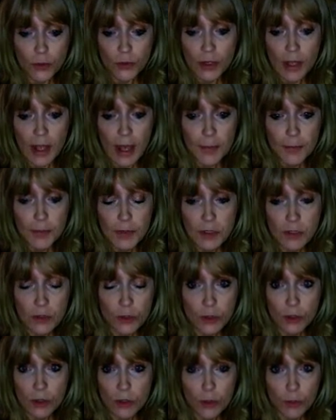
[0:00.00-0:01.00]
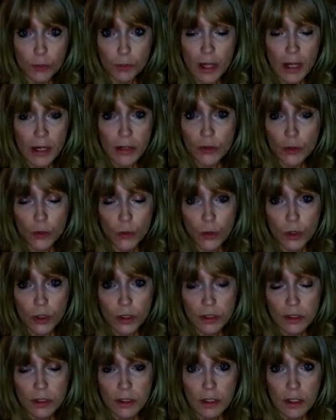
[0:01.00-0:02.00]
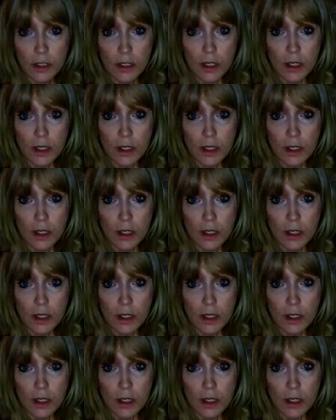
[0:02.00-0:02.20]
You're the captain, you're plotting the course,